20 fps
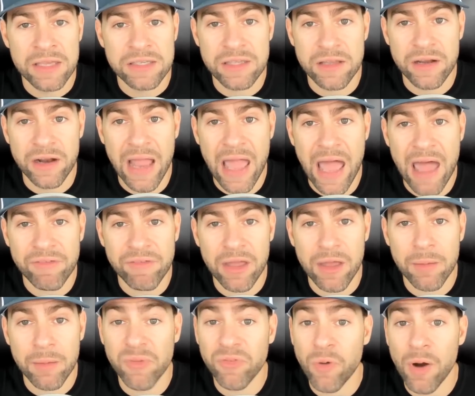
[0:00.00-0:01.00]
So there you have
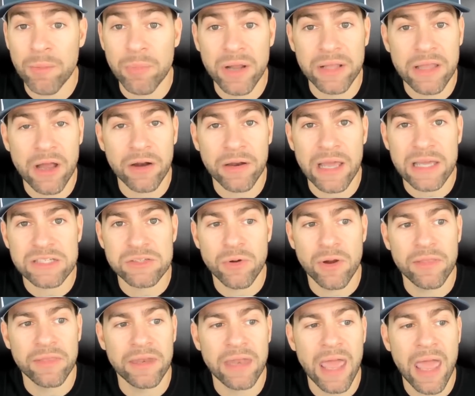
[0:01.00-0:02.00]
it. And before I break down our next
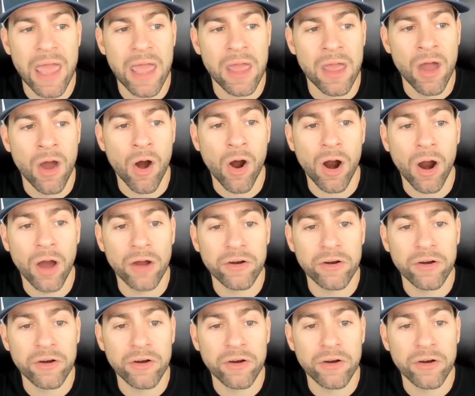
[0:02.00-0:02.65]
story of the day, our